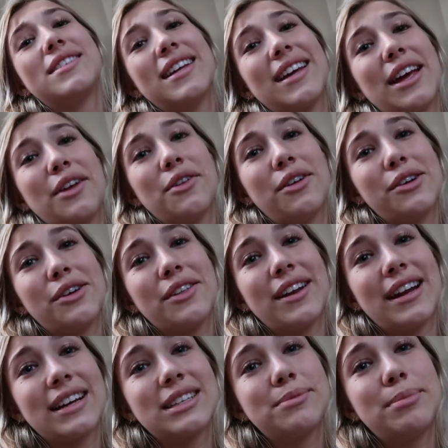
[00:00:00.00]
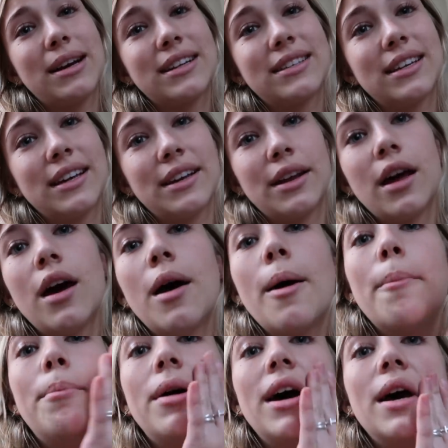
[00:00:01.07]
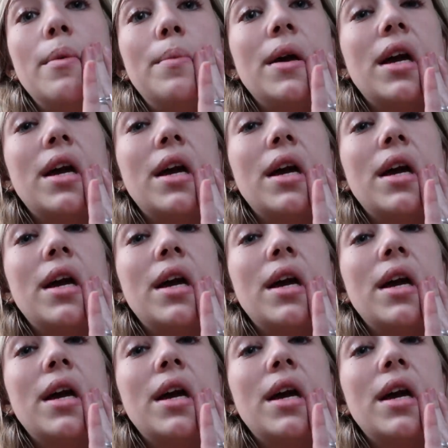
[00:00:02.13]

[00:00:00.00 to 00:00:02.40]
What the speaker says: is taking longer than I expected, but